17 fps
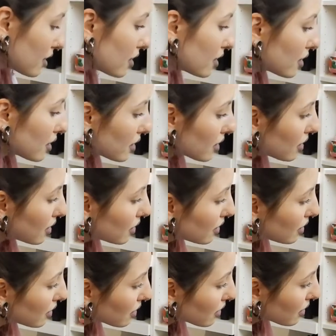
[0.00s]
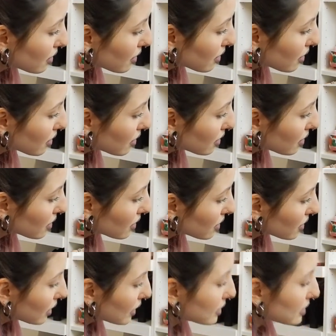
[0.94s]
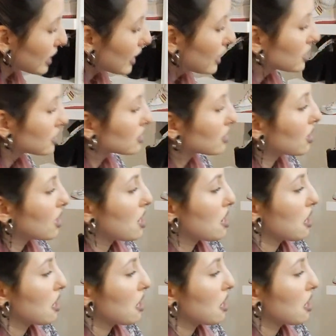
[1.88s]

the thing here. It says